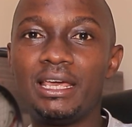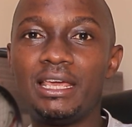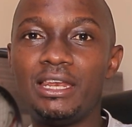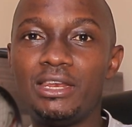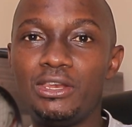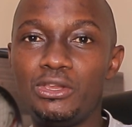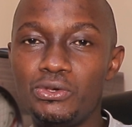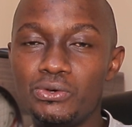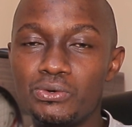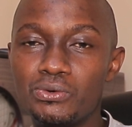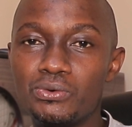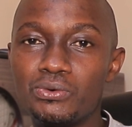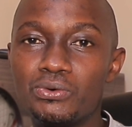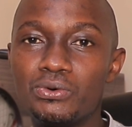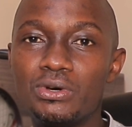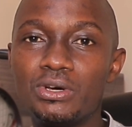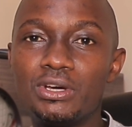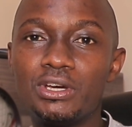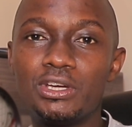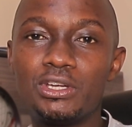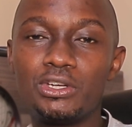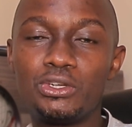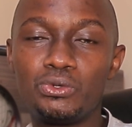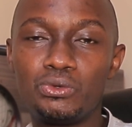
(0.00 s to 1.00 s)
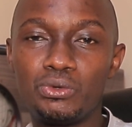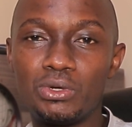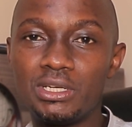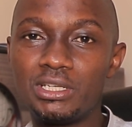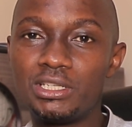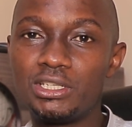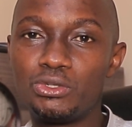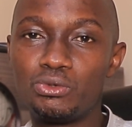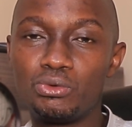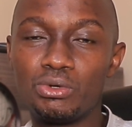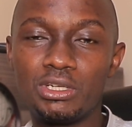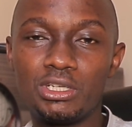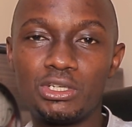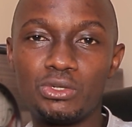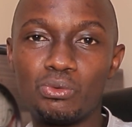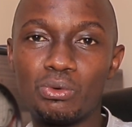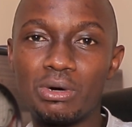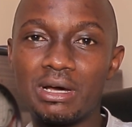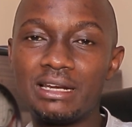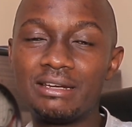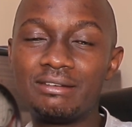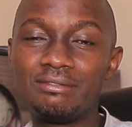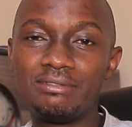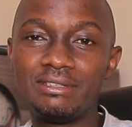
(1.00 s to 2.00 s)
the new
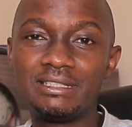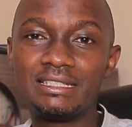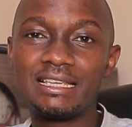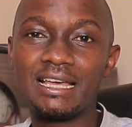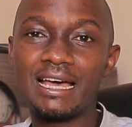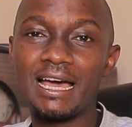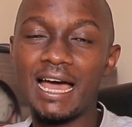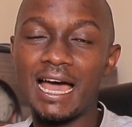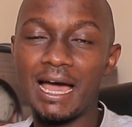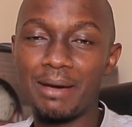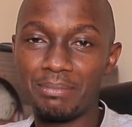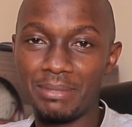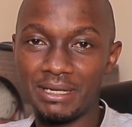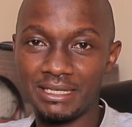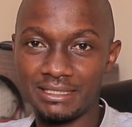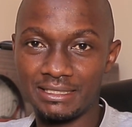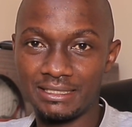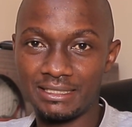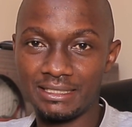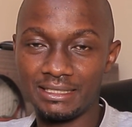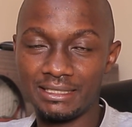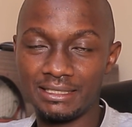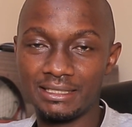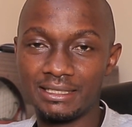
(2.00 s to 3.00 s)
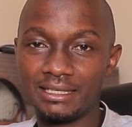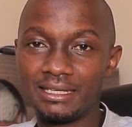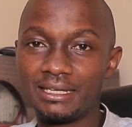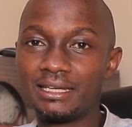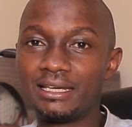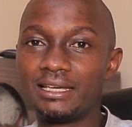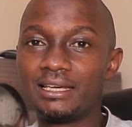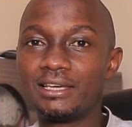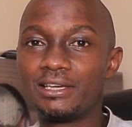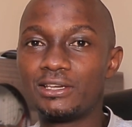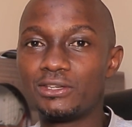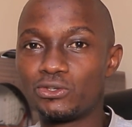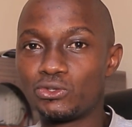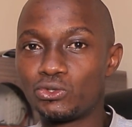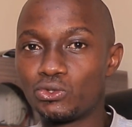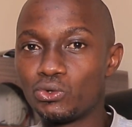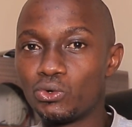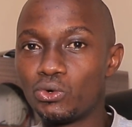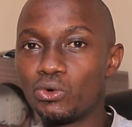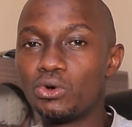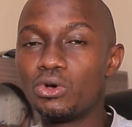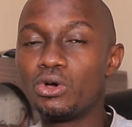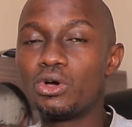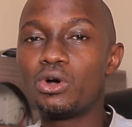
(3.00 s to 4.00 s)
2021 visa amnesty.
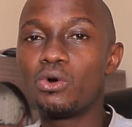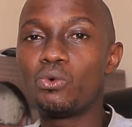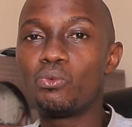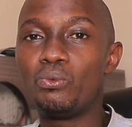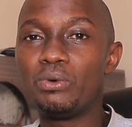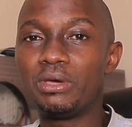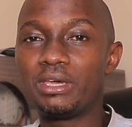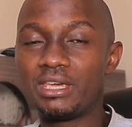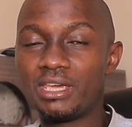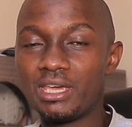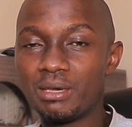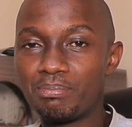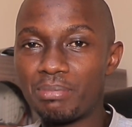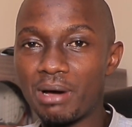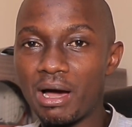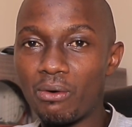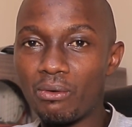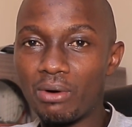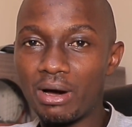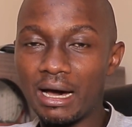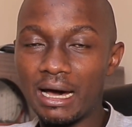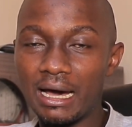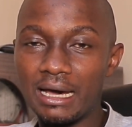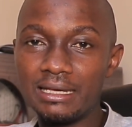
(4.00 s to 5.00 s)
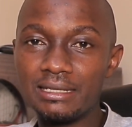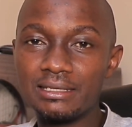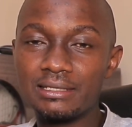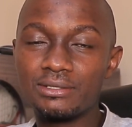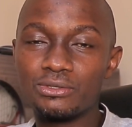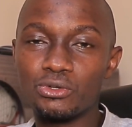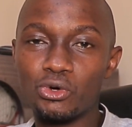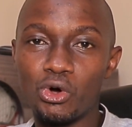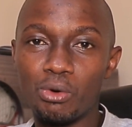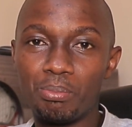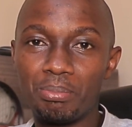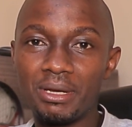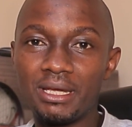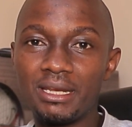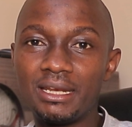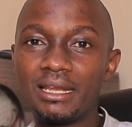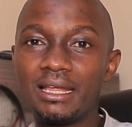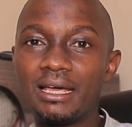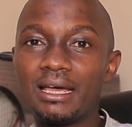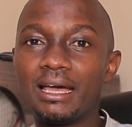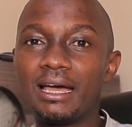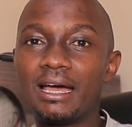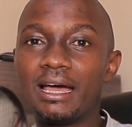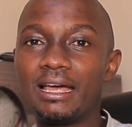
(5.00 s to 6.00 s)
So we keep our eyes open
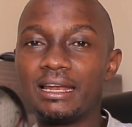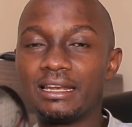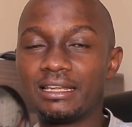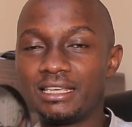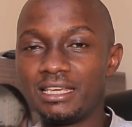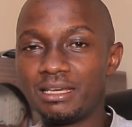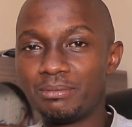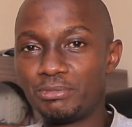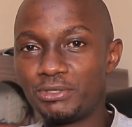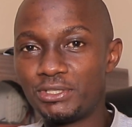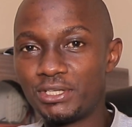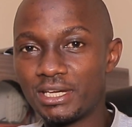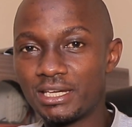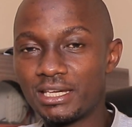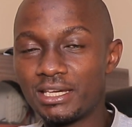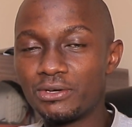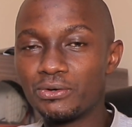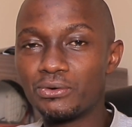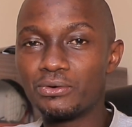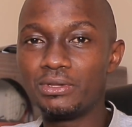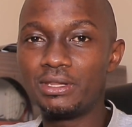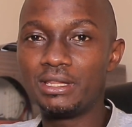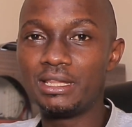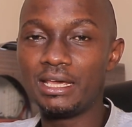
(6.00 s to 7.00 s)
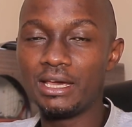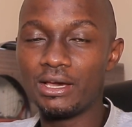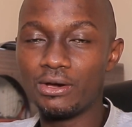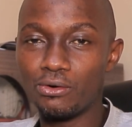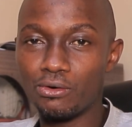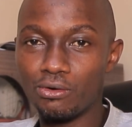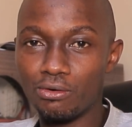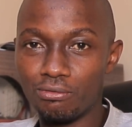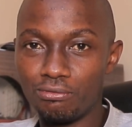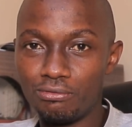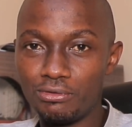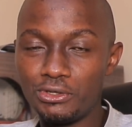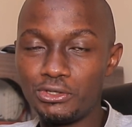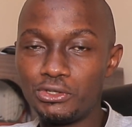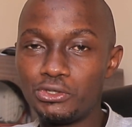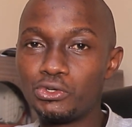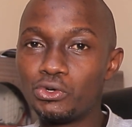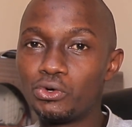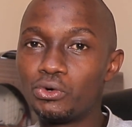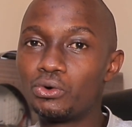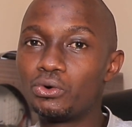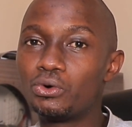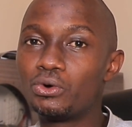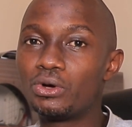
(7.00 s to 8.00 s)
and keep checking on the
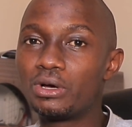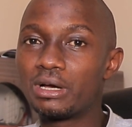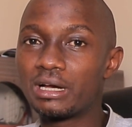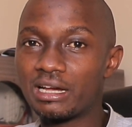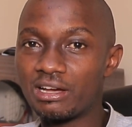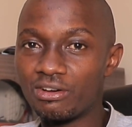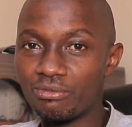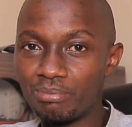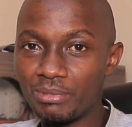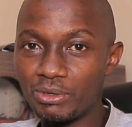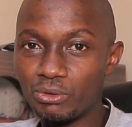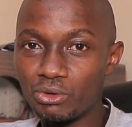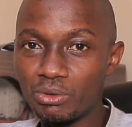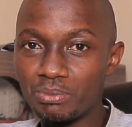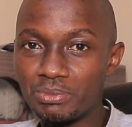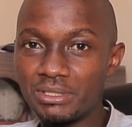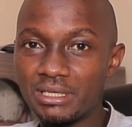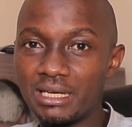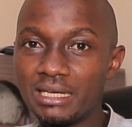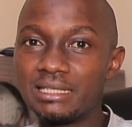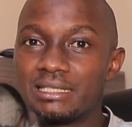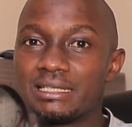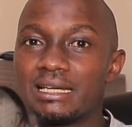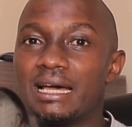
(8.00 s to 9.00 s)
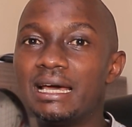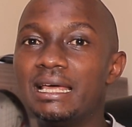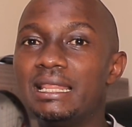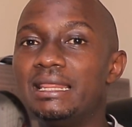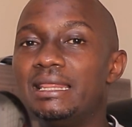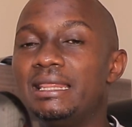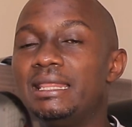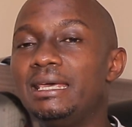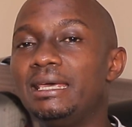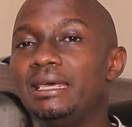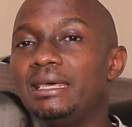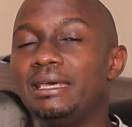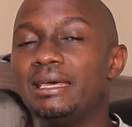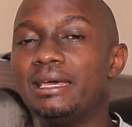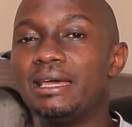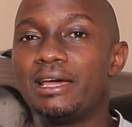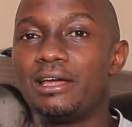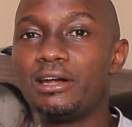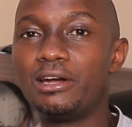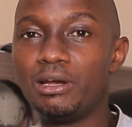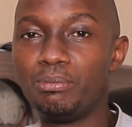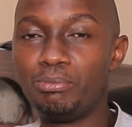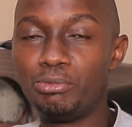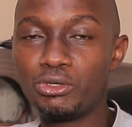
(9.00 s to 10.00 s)
official government websites and the
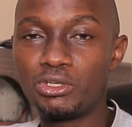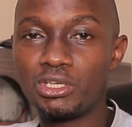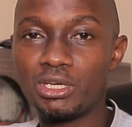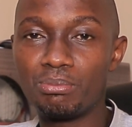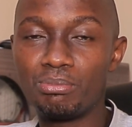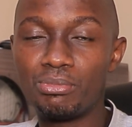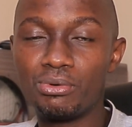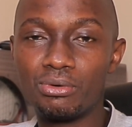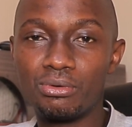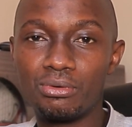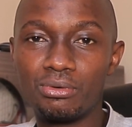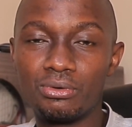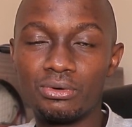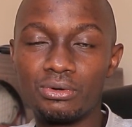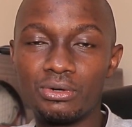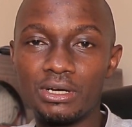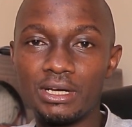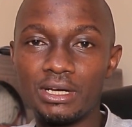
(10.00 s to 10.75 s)
reputable